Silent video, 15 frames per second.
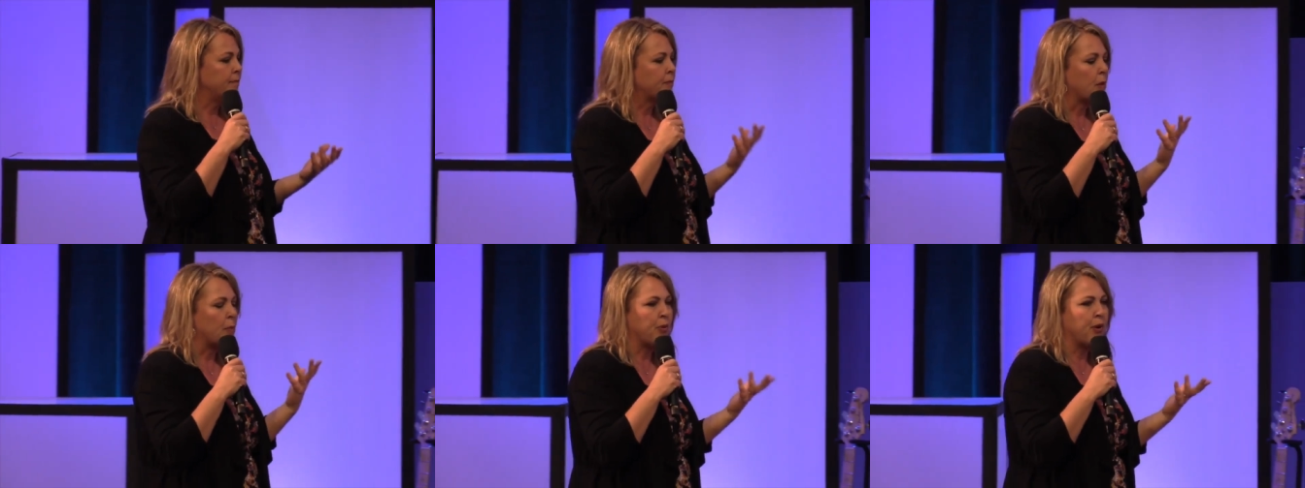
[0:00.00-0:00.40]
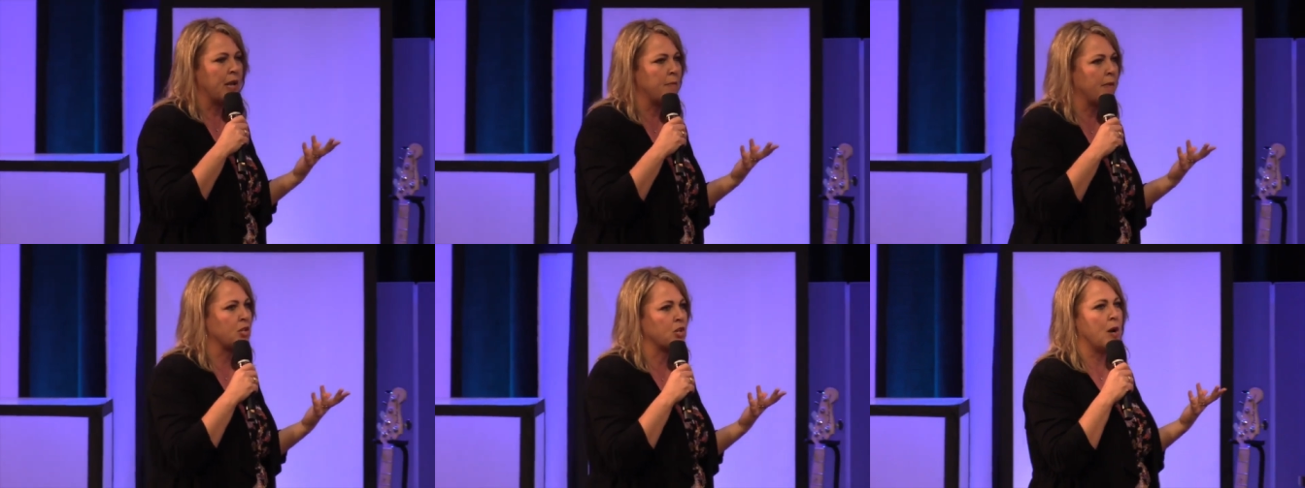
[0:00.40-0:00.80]
pretty
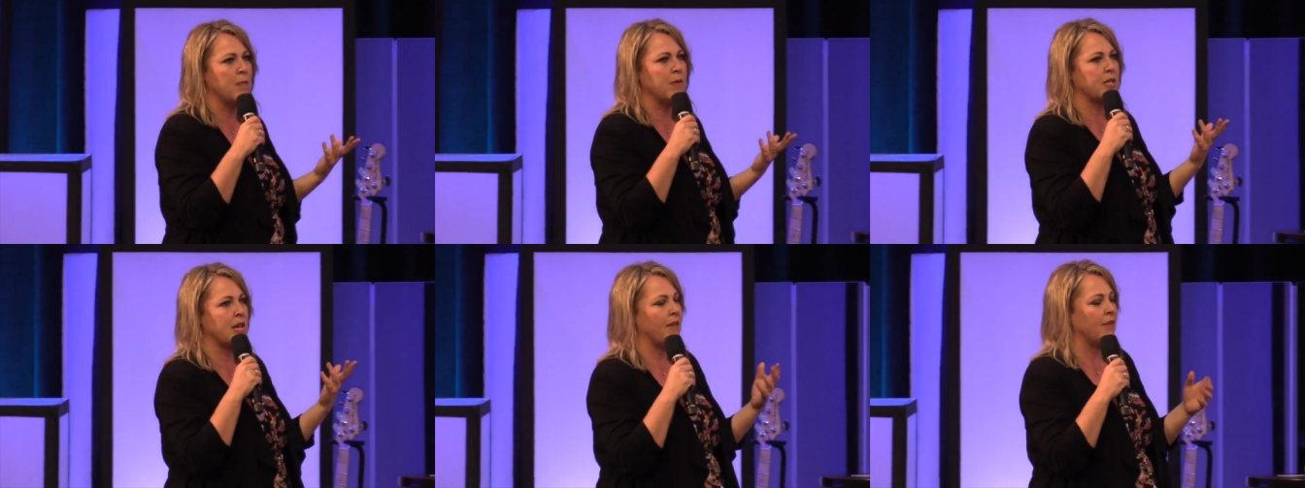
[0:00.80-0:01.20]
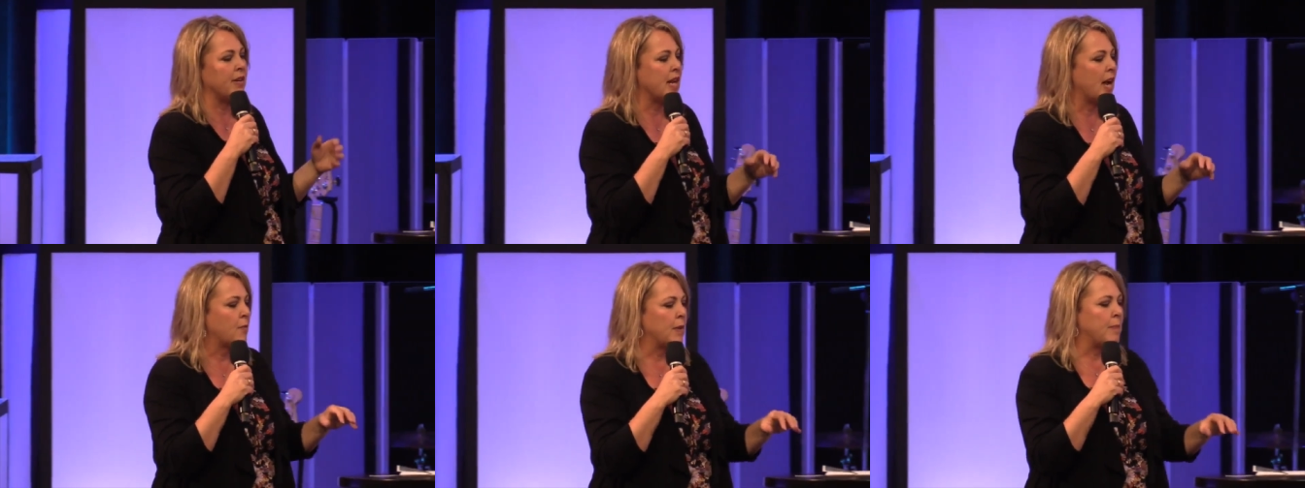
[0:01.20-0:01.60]
much almost every
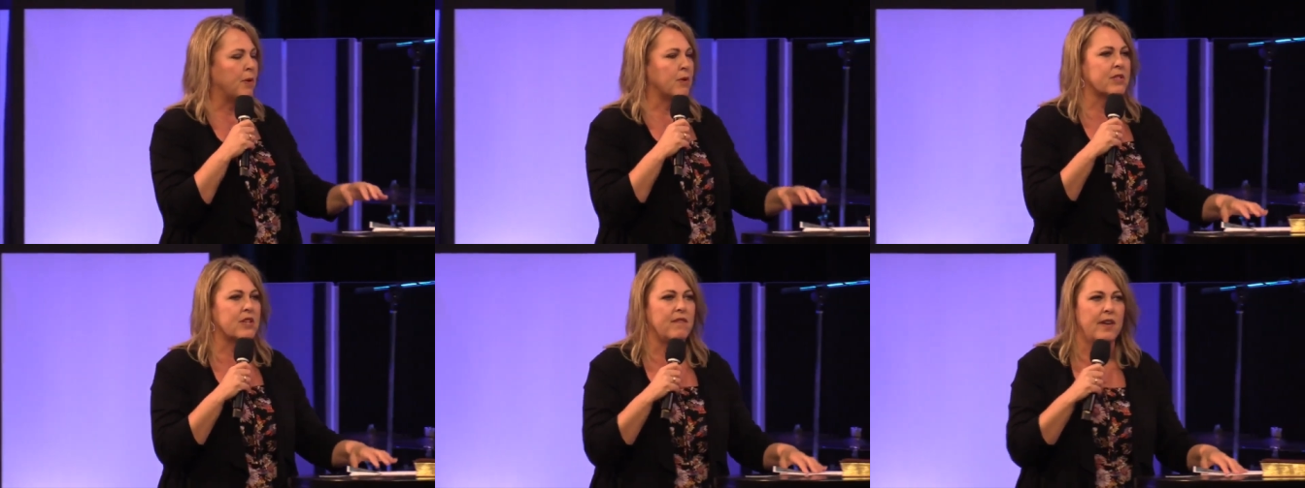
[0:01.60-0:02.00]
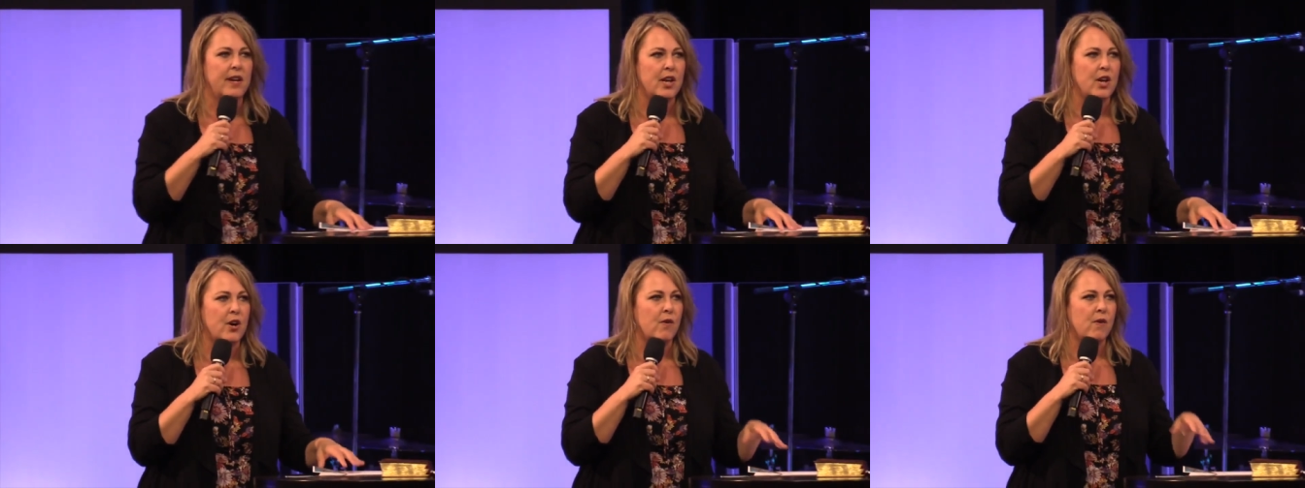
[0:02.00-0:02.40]
time we post a video